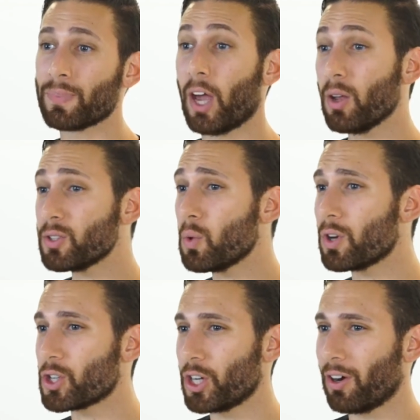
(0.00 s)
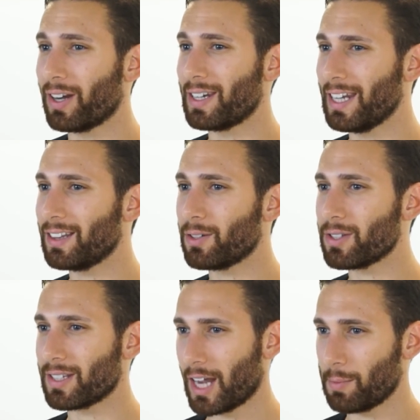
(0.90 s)
I also want to share a neat little
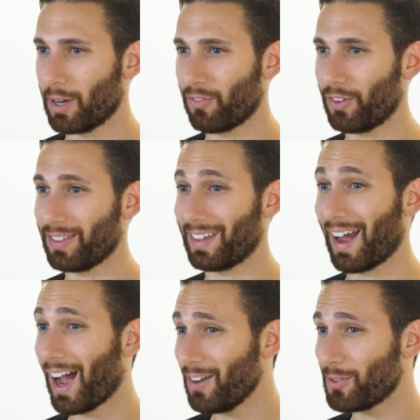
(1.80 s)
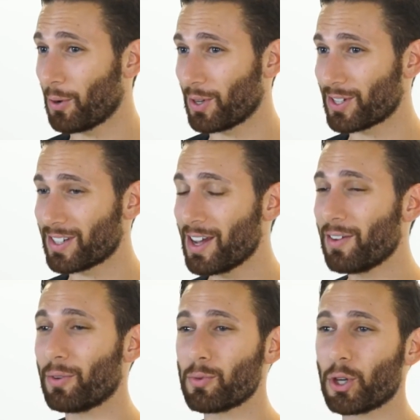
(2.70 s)
side benefit that I've noticed
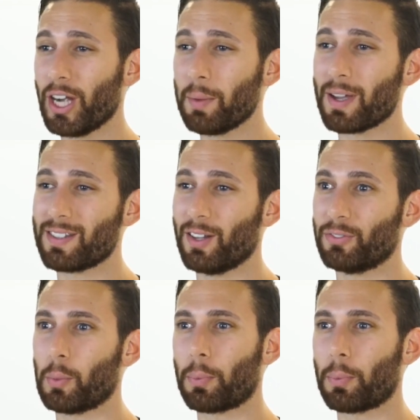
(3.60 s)
from training myself to